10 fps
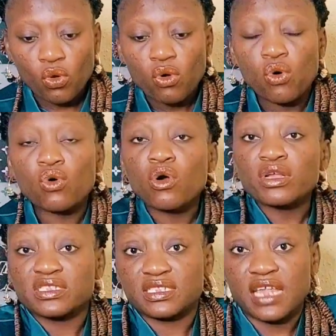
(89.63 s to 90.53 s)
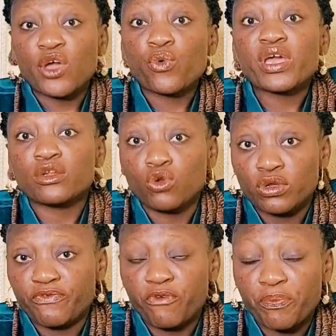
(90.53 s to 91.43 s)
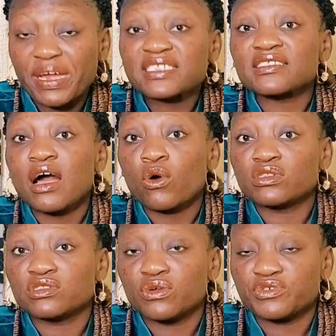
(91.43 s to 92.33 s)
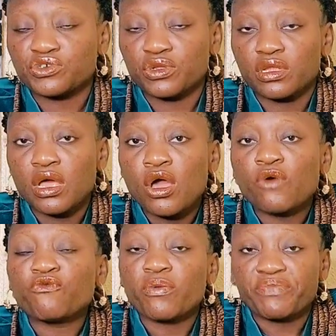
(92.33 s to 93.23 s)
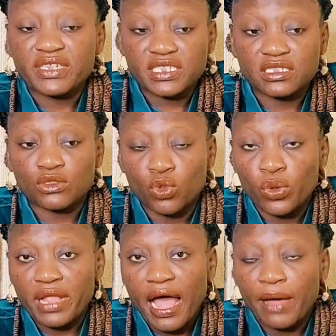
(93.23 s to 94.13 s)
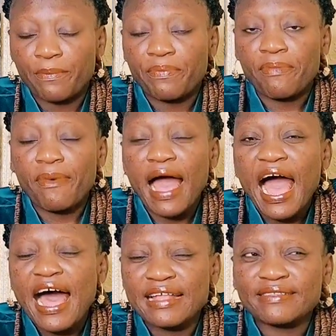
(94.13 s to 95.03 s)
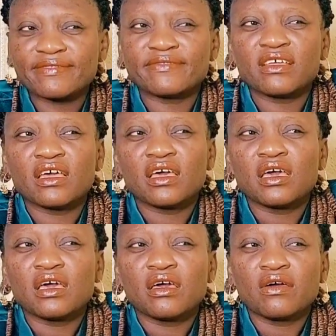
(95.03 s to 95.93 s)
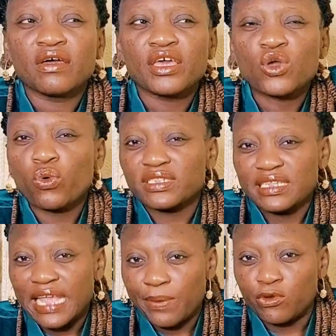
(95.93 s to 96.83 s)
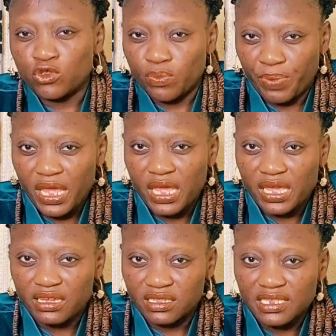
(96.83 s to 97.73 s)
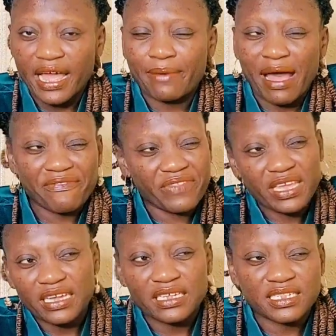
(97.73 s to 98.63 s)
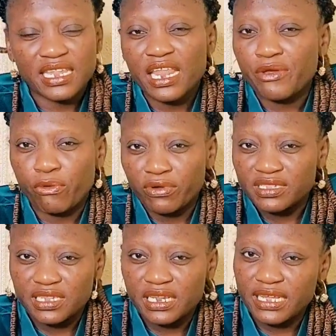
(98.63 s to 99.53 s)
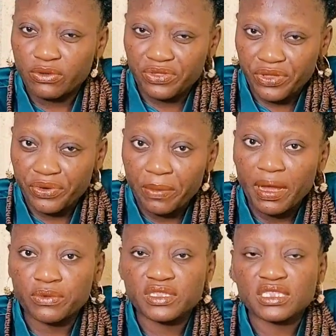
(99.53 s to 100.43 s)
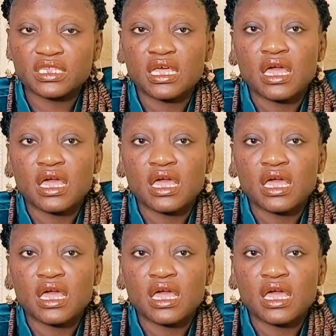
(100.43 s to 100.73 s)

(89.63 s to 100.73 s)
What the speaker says: who got a quick loan for personal consumption from this loan app, and he wasn't able to pay in time. I think his salary was delayed or thereabouts.